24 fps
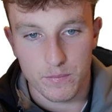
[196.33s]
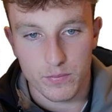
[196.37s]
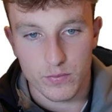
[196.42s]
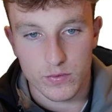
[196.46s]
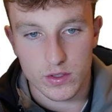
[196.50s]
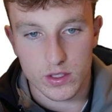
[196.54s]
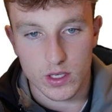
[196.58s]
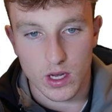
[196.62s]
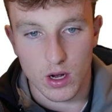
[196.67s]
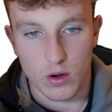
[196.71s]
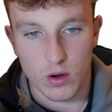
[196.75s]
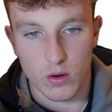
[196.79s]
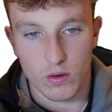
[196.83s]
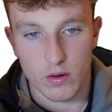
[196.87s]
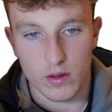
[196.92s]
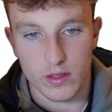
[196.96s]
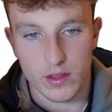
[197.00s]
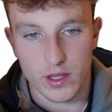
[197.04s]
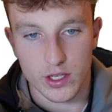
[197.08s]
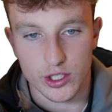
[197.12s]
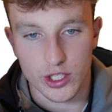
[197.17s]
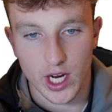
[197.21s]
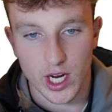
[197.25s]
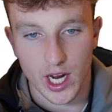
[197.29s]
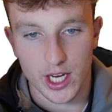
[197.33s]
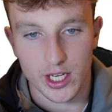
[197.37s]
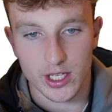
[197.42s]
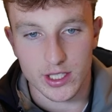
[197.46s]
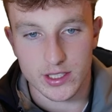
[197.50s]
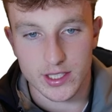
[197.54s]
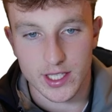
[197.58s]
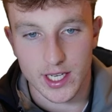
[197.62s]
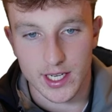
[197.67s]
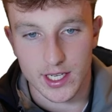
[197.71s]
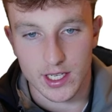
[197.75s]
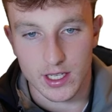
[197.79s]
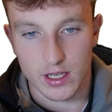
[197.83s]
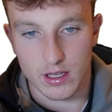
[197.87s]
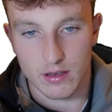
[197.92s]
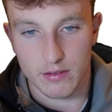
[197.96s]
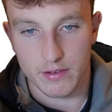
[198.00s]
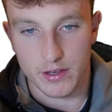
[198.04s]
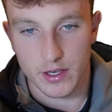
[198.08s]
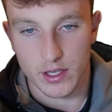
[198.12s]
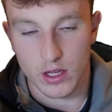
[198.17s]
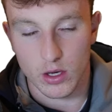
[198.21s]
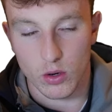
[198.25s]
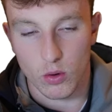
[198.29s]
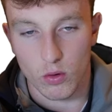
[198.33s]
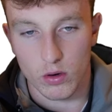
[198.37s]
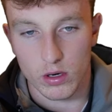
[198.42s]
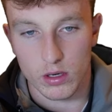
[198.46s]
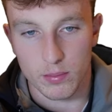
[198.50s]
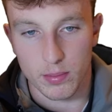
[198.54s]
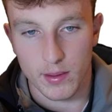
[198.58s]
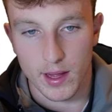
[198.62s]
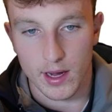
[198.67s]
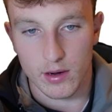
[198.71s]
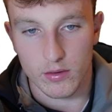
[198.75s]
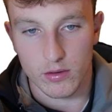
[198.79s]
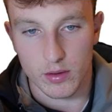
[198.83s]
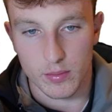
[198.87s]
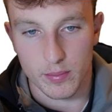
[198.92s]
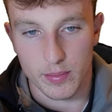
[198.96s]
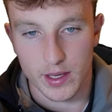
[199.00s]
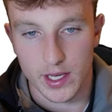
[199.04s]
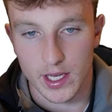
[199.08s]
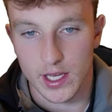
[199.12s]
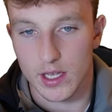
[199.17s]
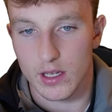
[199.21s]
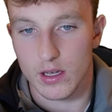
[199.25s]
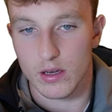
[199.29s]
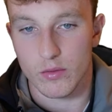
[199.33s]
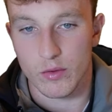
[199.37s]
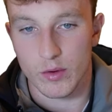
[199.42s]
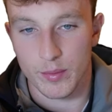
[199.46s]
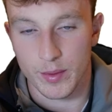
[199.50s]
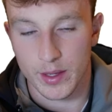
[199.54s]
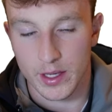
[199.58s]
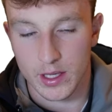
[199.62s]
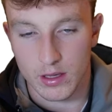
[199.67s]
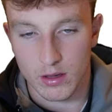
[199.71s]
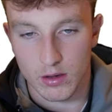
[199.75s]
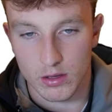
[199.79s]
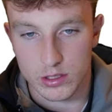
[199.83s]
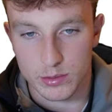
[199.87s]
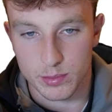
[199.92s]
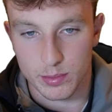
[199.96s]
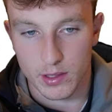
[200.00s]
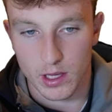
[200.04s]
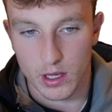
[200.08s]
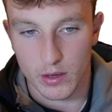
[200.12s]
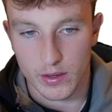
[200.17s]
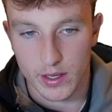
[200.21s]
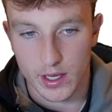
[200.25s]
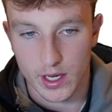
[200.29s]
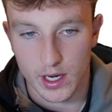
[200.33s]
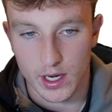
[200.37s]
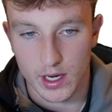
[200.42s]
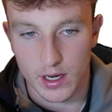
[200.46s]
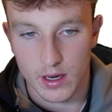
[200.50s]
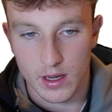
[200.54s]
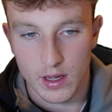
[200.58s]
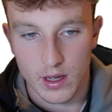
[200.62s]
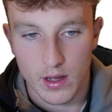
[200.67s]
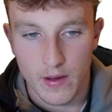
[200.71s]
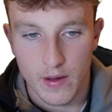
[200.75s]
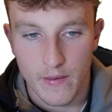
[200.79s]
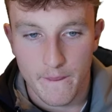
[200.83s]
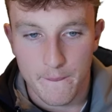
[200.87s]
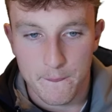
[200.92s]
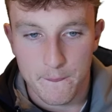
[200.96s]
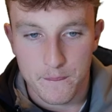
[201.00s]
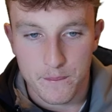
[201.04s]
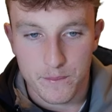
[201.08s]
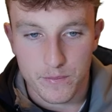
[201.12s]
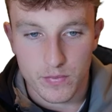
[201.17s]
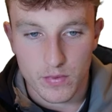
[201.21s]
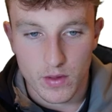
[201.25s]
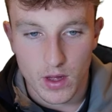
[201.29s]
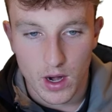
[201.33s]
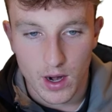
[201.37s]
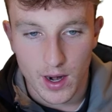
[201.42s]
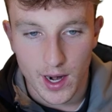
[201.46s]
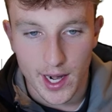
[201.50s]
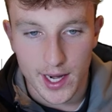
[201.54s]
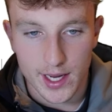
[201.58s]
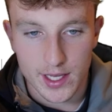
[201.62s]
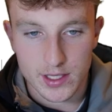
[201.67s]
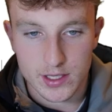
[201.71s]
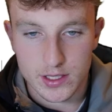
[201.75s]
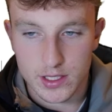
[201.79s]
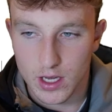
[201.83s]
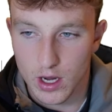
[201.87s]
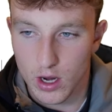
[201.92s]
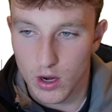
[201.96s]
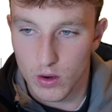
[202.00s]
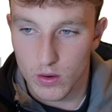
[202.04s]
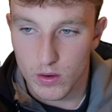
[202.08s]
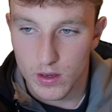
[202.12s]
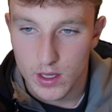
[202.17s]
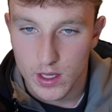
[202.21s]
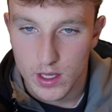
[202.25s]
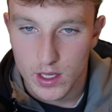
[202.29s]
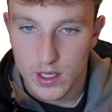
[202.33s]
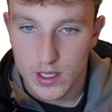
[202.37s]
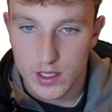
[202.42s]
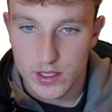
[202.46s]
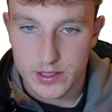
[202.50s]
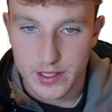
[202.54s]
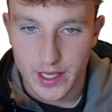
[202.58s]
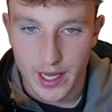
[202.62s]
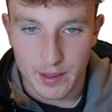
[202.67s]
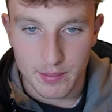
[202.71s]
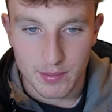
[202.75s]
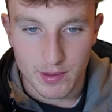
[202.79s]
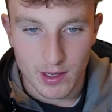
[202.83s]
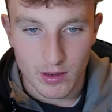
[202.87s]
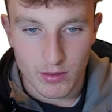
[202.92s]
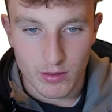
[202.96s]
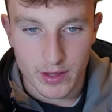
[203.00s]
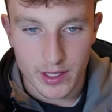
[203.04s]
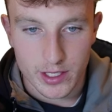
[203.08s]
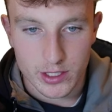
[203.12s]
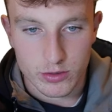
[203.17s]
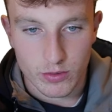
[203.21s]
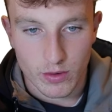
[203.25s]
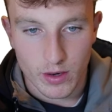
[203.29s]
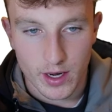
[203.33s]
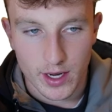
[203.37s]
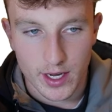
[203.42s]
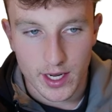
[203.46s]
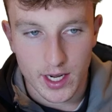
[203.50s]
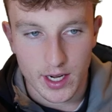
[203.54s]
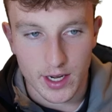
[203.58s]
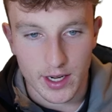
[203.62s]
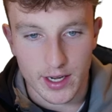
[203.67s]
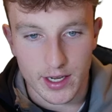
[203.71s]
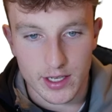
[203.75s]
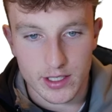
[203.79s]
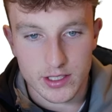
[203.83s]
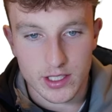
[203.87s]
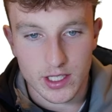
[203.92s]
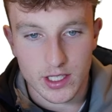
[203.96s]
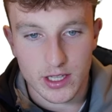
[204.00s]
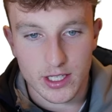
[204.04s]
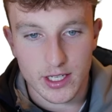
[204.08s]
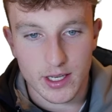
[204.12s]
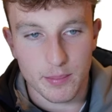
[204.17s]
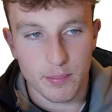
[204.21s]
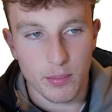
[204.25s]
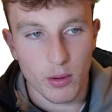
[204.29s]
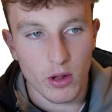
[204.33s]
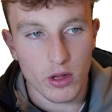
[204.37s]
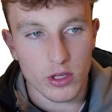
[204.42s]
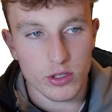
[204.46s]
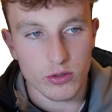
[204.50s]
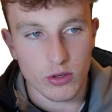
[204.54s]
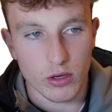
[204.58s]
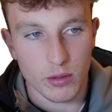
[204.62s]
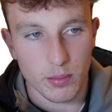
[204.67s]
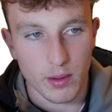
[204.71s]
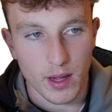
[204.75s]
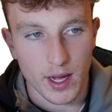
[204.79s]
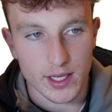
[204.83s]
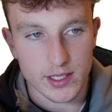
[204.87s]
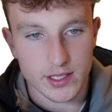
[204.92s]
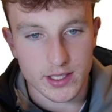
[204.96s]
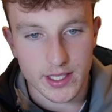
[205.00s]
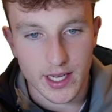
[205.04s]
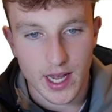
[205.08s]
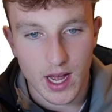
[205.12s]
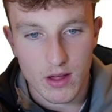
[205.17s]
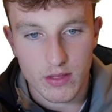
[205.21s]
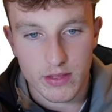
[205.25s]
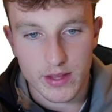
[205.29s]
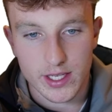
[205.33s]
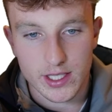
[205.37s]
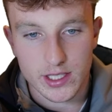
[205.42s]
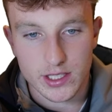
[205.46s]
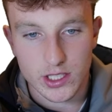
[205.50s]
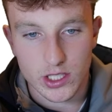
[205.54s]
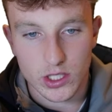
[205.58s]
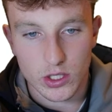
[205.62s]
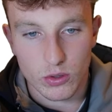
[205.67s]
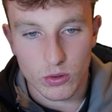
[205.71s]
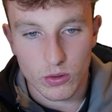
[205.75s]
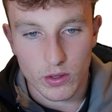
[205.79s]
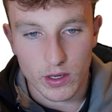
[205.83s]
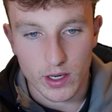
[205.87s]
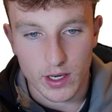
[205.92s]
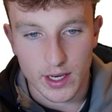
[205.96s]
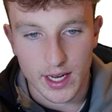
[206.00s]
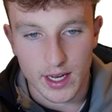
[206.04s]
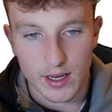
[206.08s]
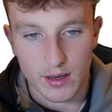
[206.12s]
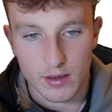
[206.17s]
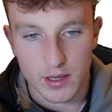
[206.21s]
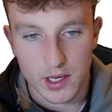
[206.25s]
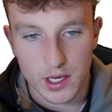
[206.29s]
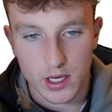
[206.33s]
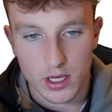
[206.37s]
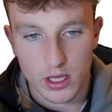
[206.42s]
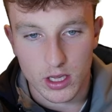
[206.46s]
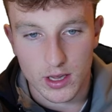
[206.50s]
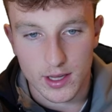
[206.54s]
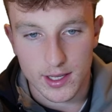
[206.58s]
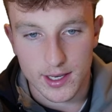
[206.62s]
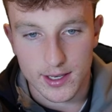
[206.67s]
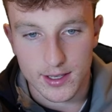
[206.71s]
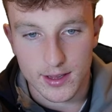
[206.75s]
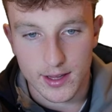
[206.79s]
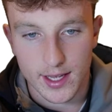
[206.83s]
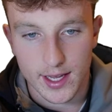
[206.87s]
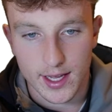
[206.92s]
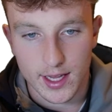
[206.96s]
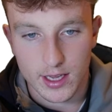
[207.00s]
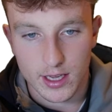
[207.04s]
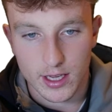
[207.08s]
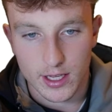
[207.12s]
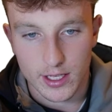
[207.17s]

So the chain of state delivery of the order block would be when we close below here. All right, so same thing with this one right here. Here's a clear bullish order block. See how these two are clearly